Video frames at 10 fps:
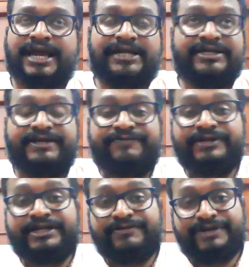And
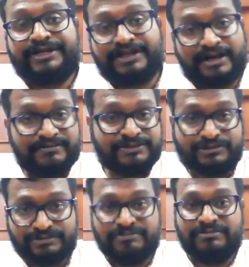definitely when it comes
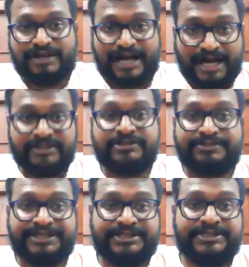to other
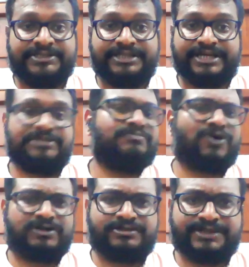species, like
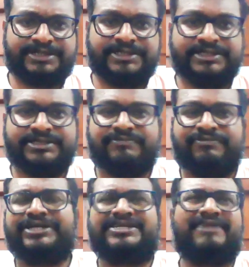small species,
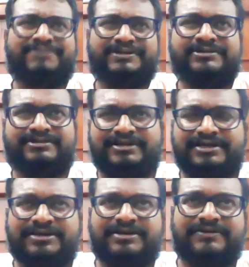for example,
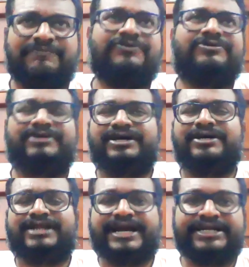so
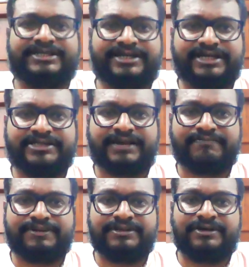a lighter
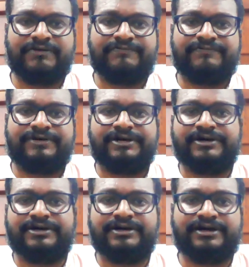example of
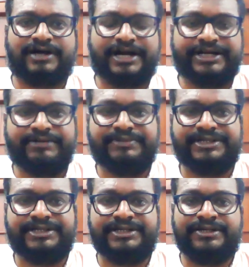honeybee